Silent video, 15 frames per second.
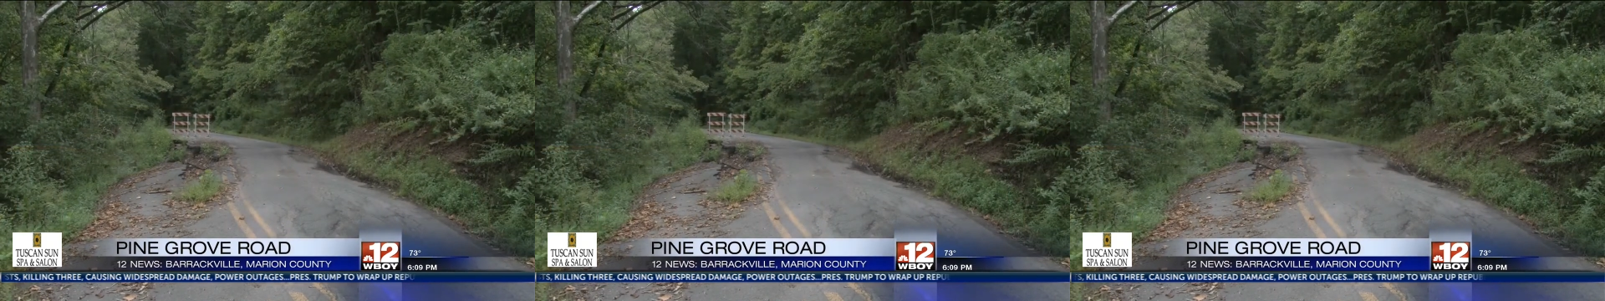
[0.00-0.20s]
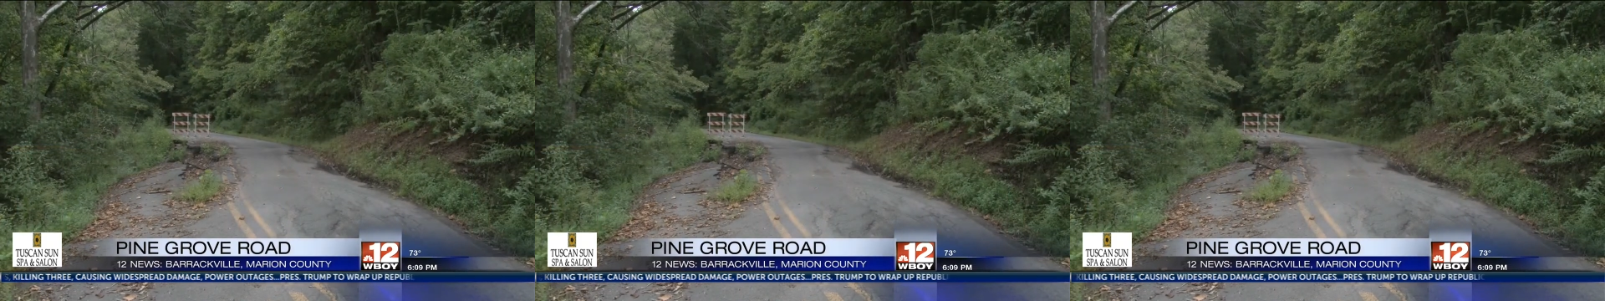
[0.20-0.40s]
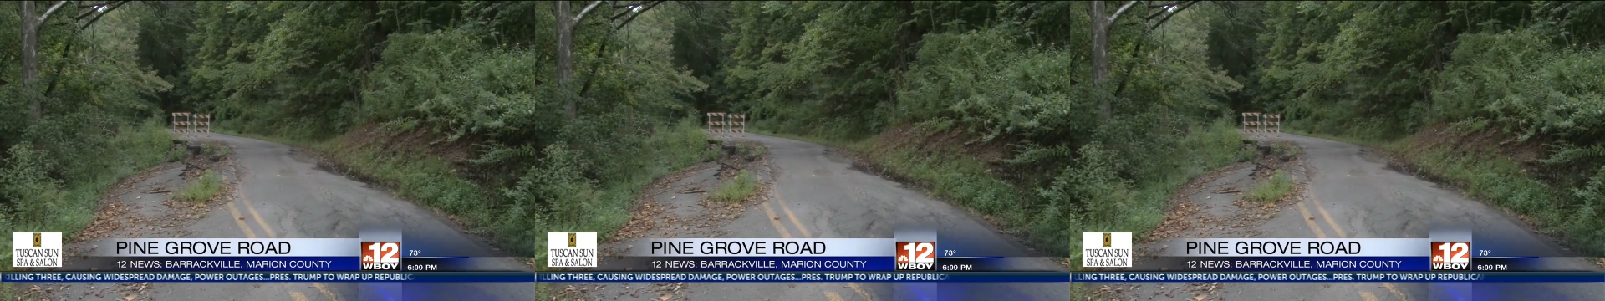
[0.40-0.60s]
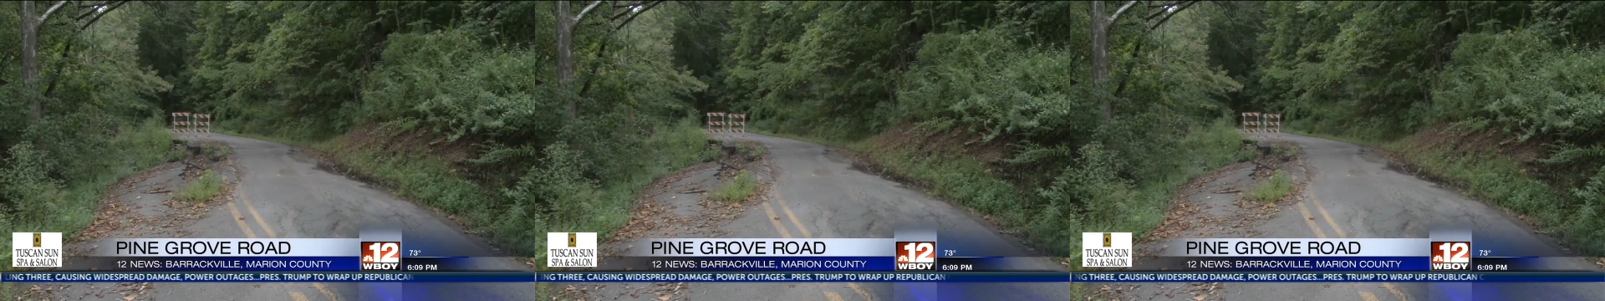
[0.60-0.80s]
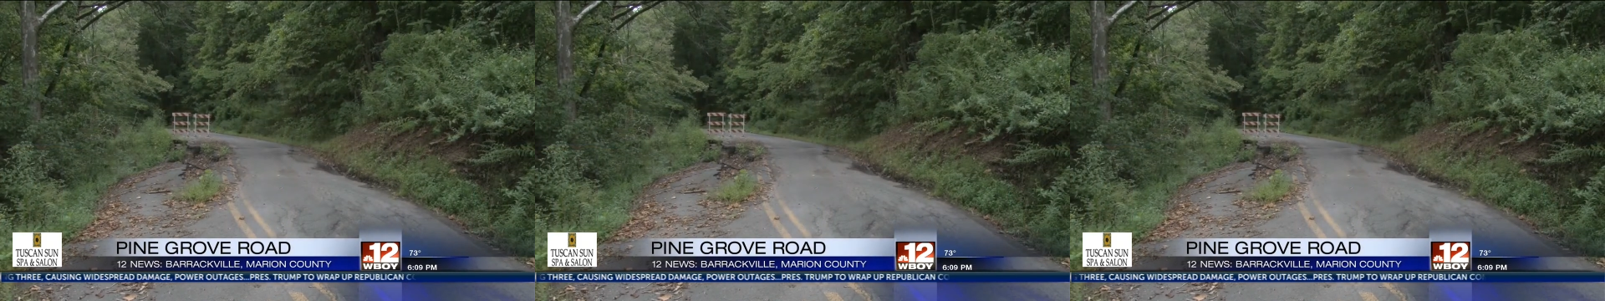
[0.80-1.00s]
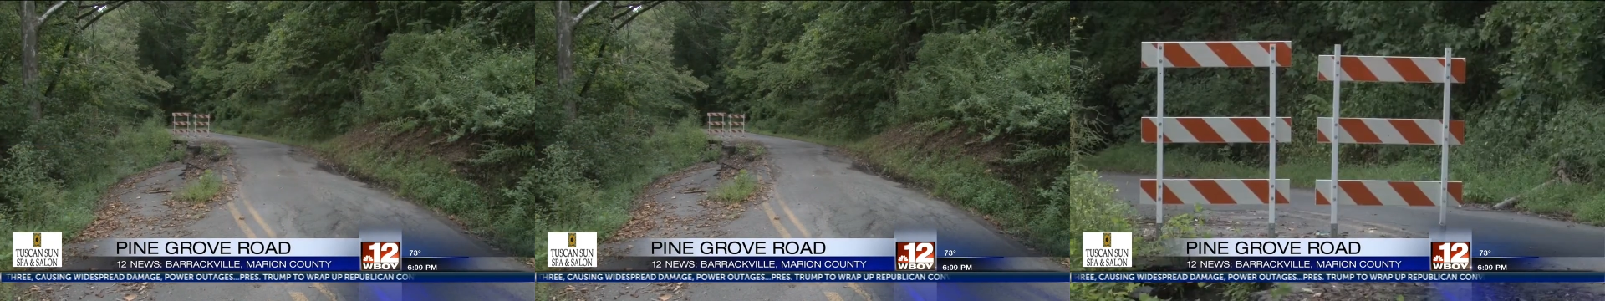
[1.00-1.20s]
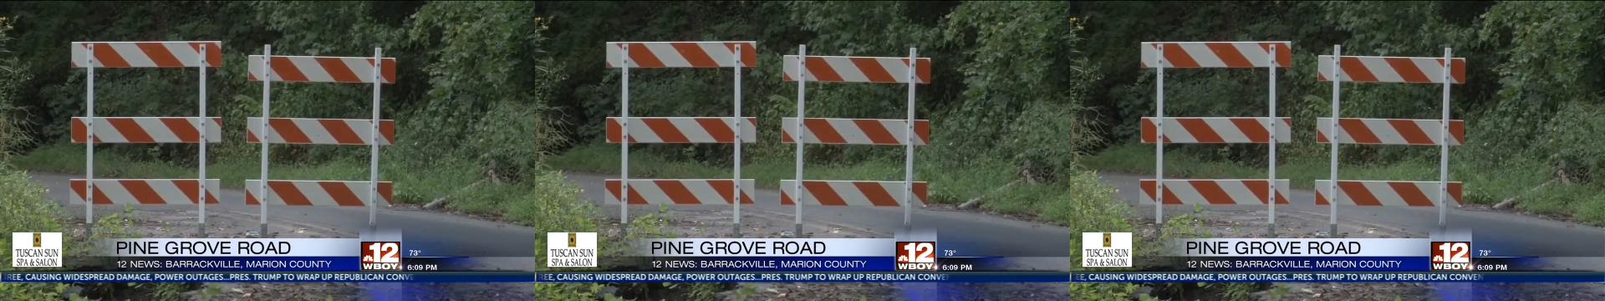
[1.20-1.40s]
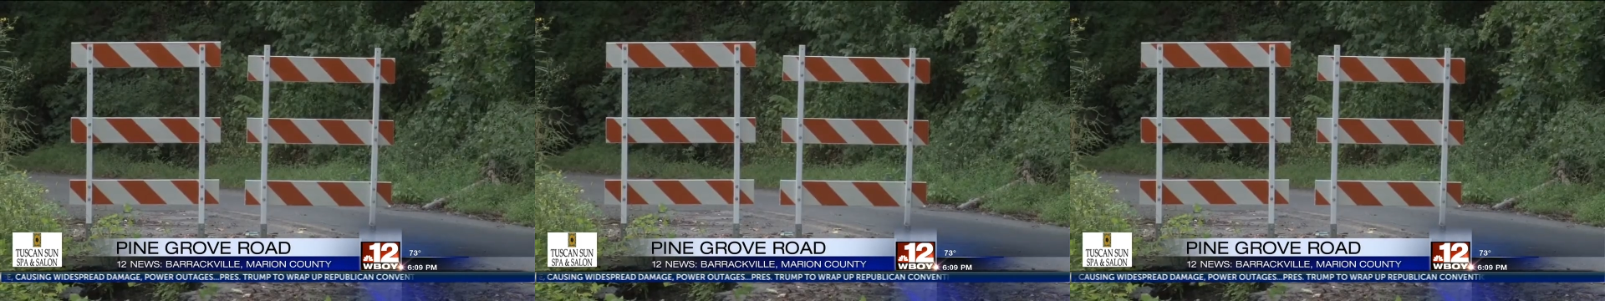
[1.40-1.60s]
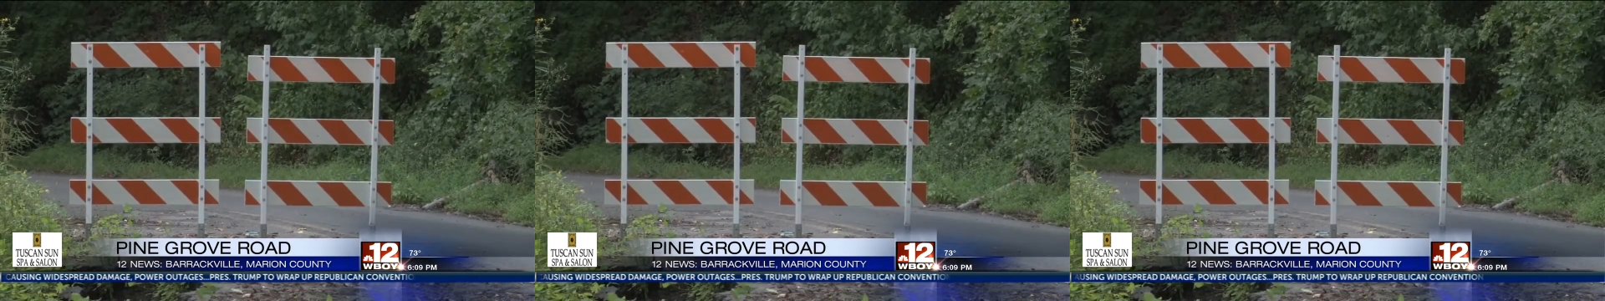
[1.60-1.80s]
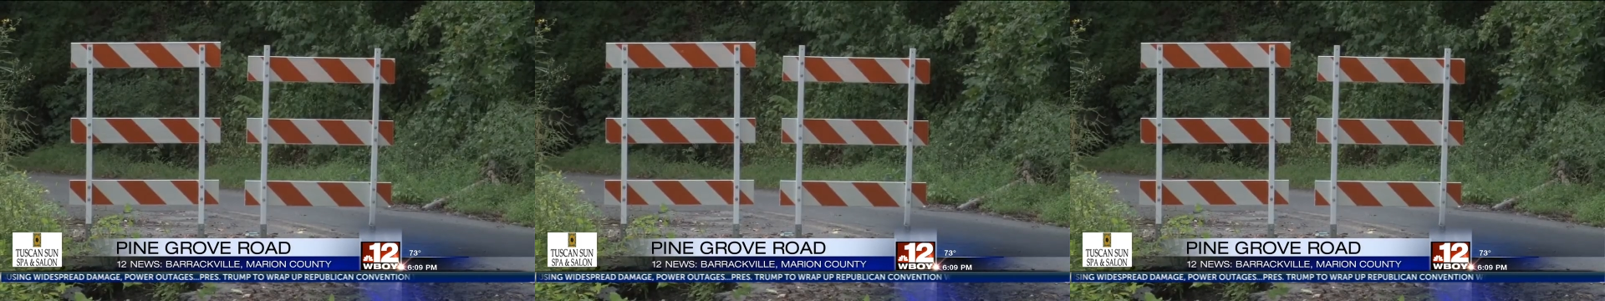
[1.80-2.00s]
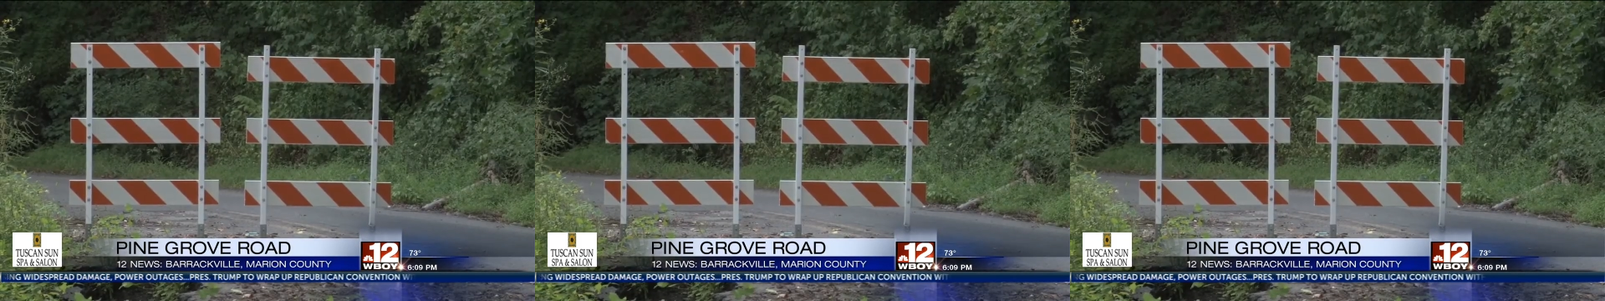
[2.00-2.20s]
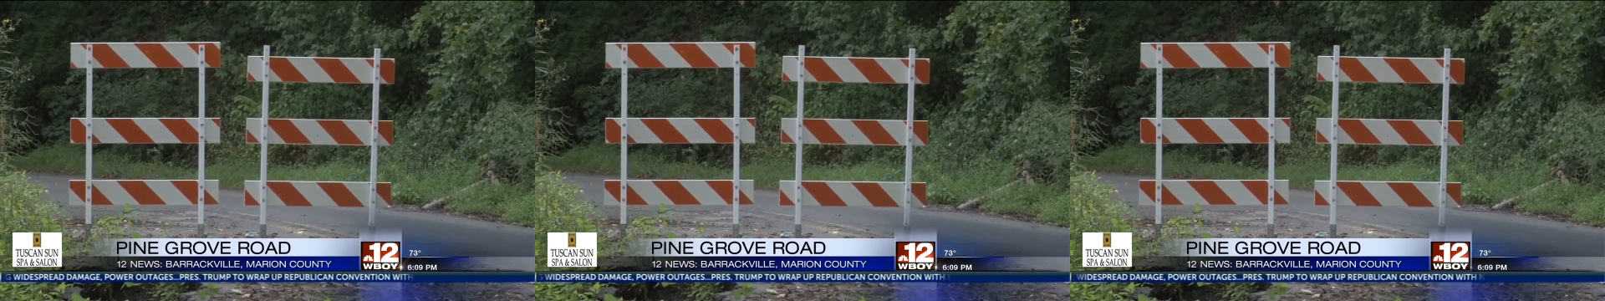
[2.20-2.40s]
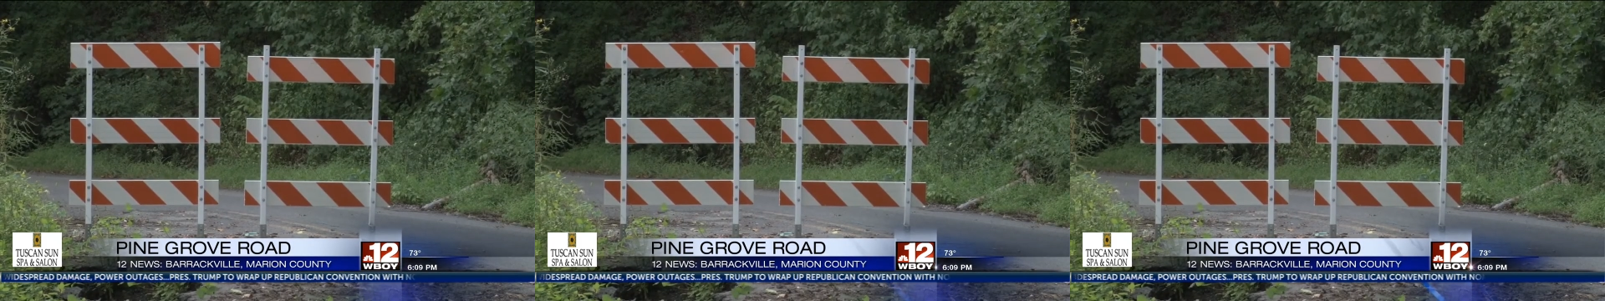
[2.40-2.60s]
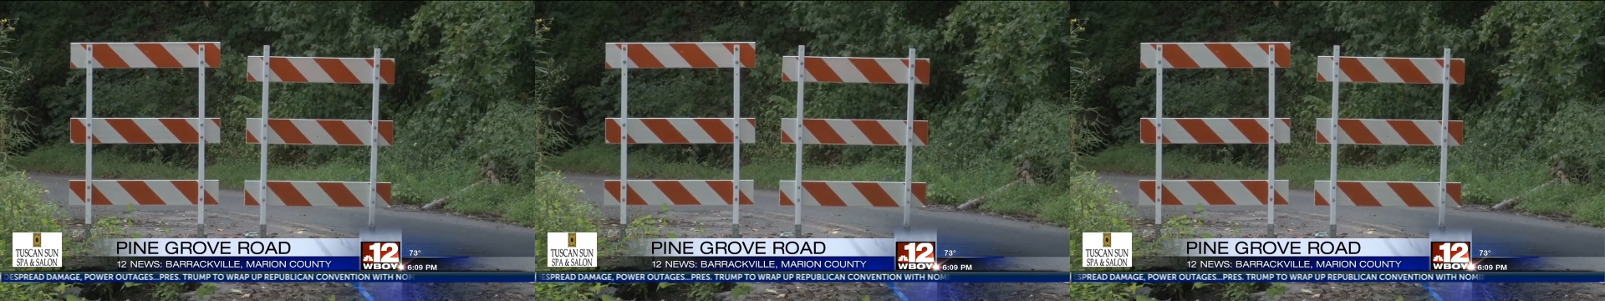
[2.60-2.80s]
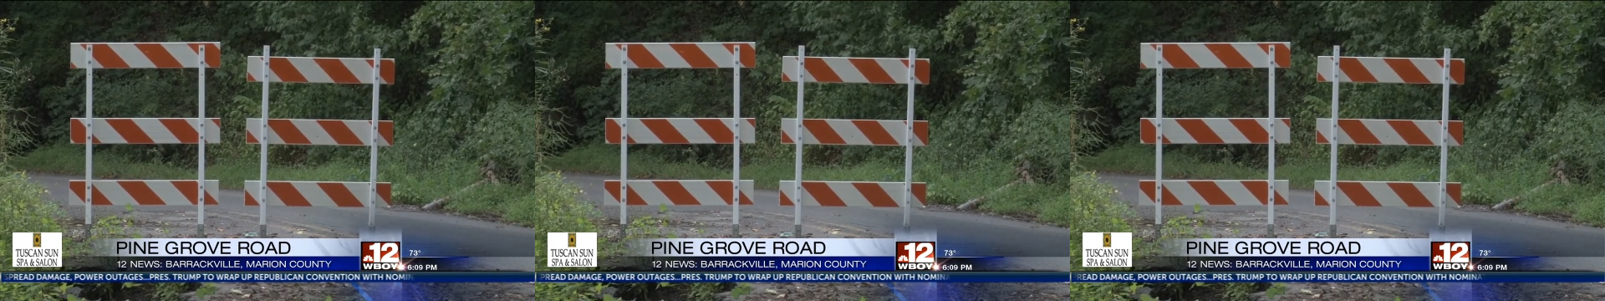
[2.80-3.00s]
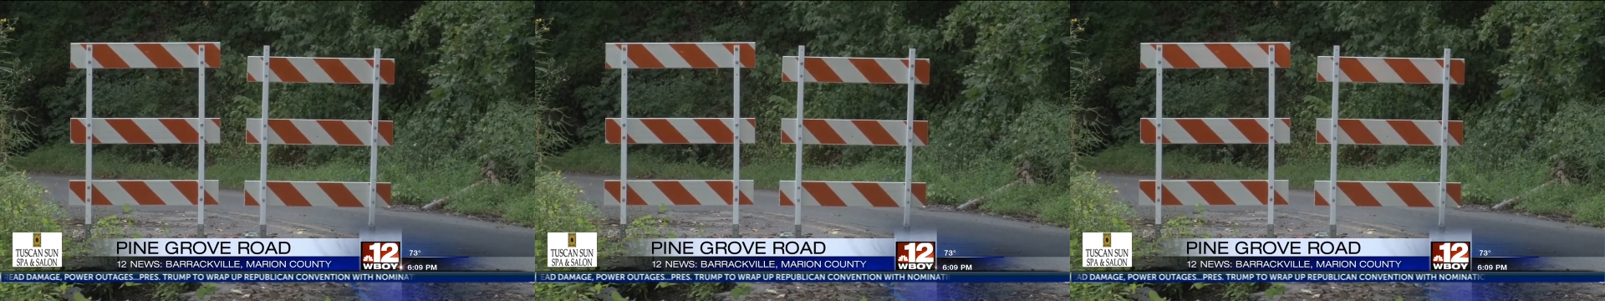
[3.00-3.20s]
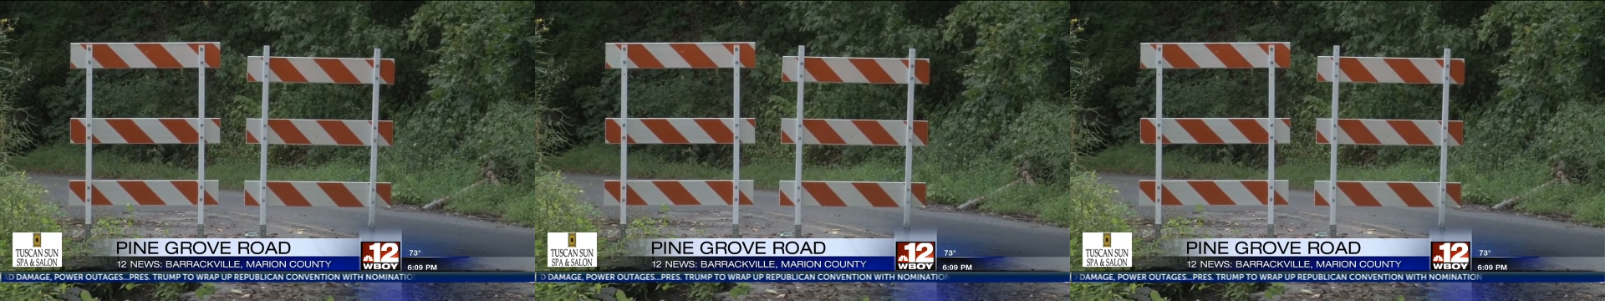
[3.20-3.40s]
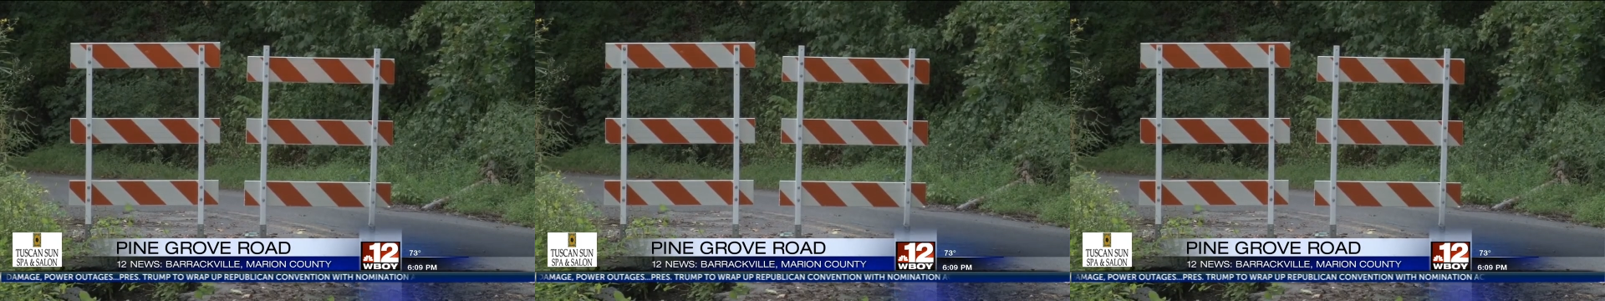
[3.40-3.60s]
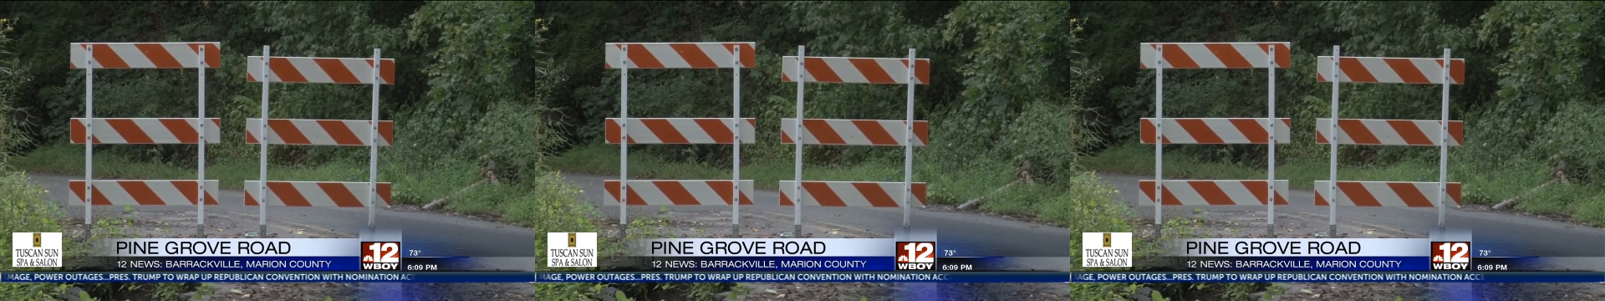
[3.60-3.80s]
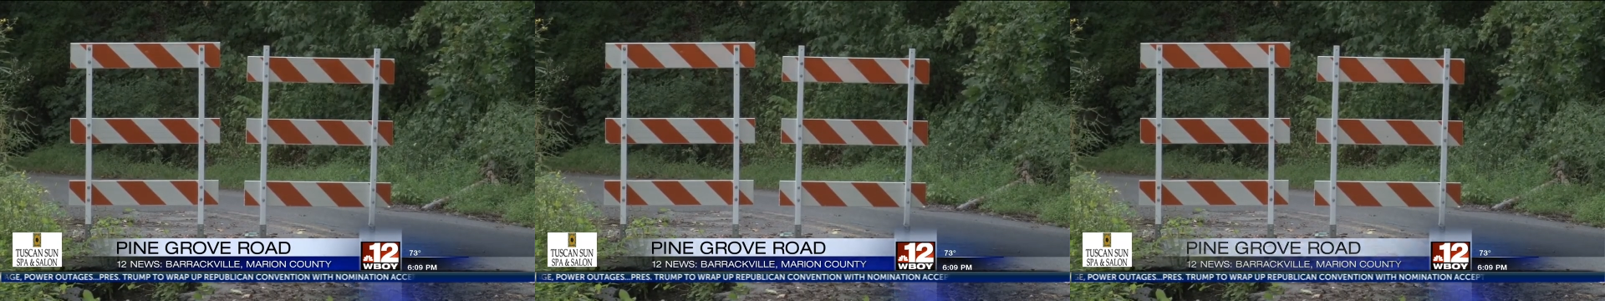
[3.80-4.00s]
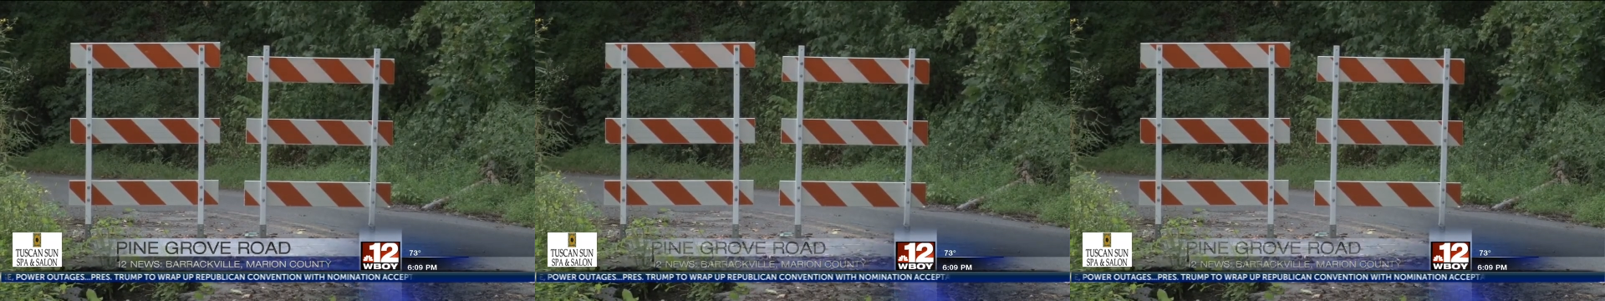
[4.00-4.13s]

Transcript: Nobody's mouth can be seen.